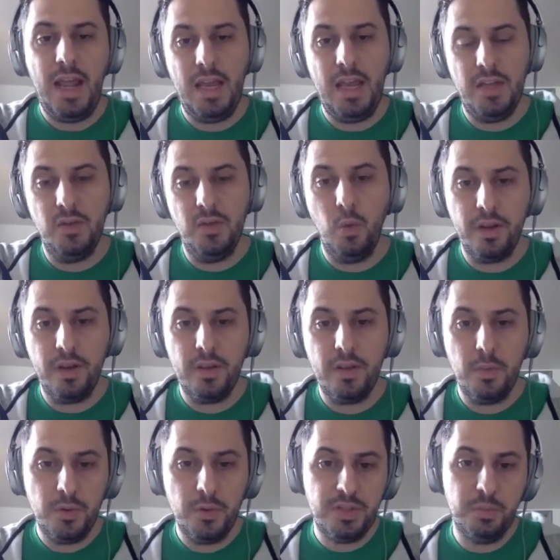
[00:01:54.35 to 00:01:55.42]
And one of
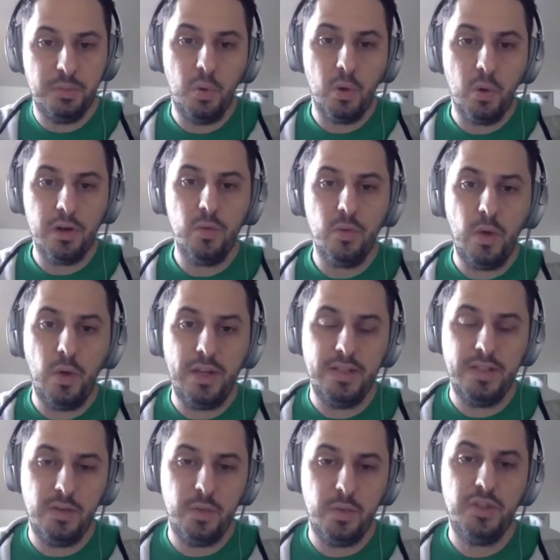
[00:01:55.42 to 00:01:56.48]
the most important
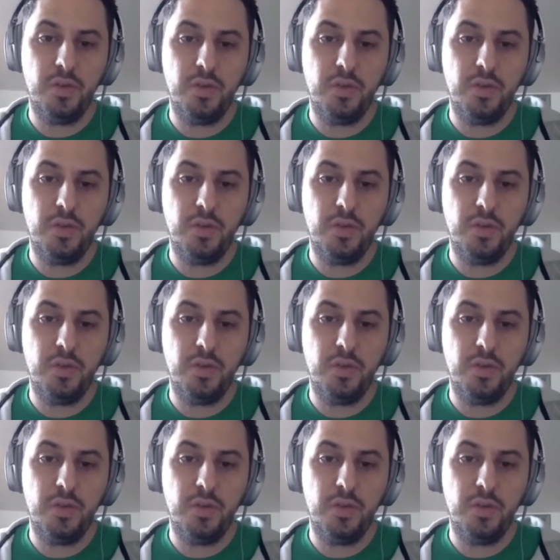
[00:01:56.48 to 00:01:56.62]
ways that we